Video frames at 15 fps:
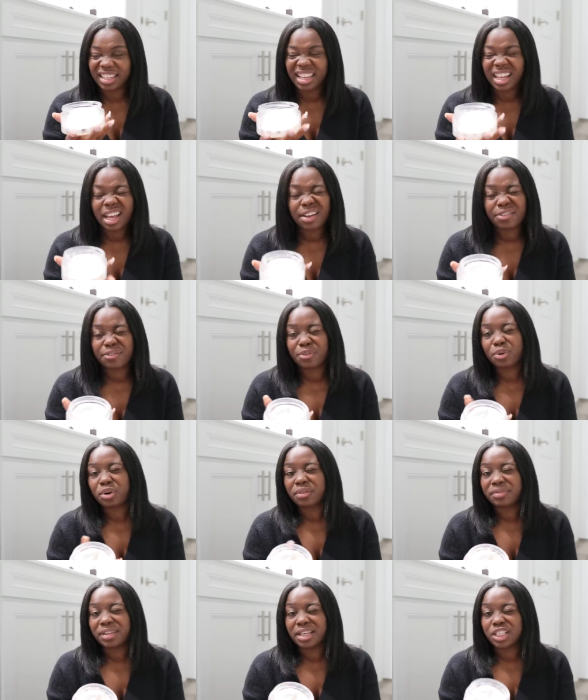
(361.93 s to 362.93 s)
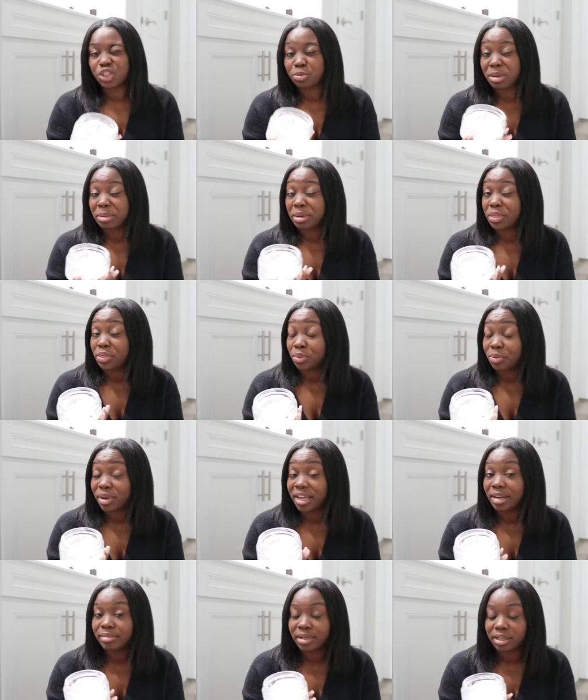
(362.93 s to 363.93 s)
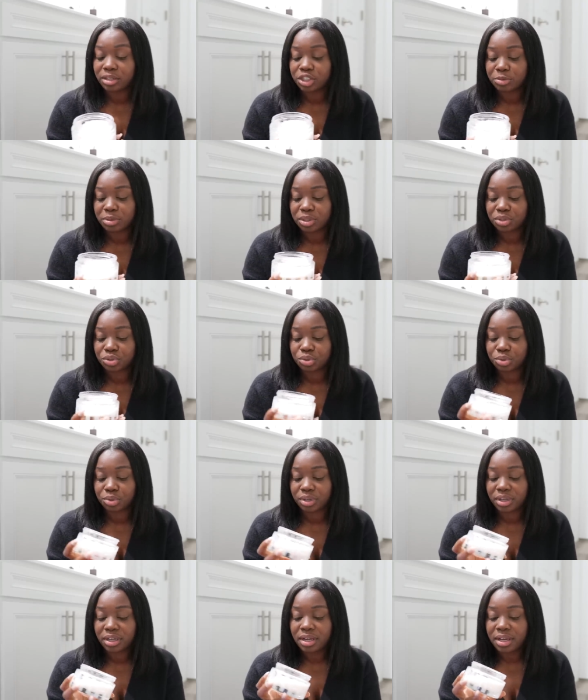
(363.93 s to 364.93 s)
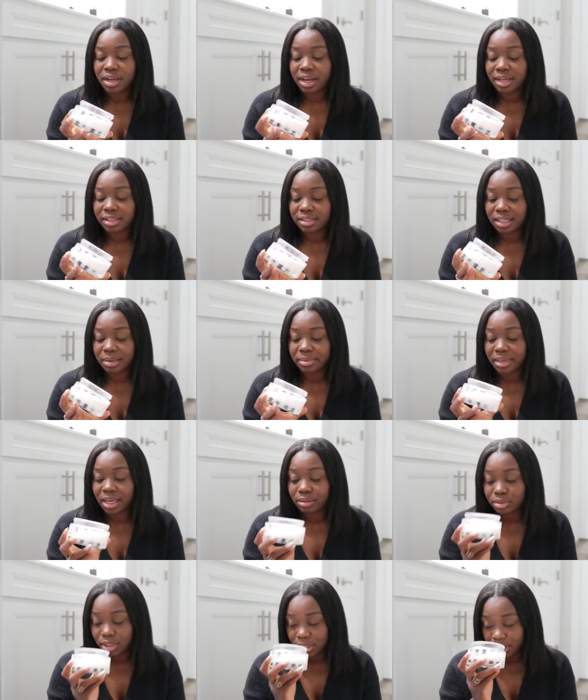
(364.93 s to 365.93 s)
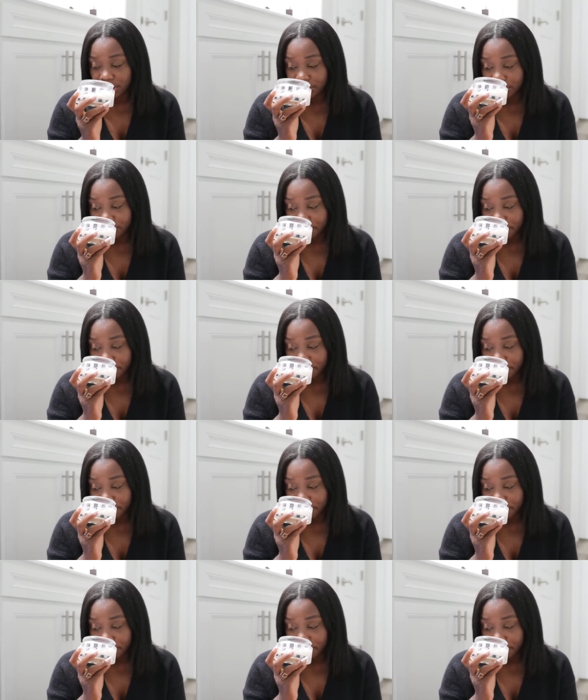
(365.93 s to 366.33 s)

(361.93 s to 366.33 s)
think I have four of these or maybe three, I'm not 100% sure. I stopped counting.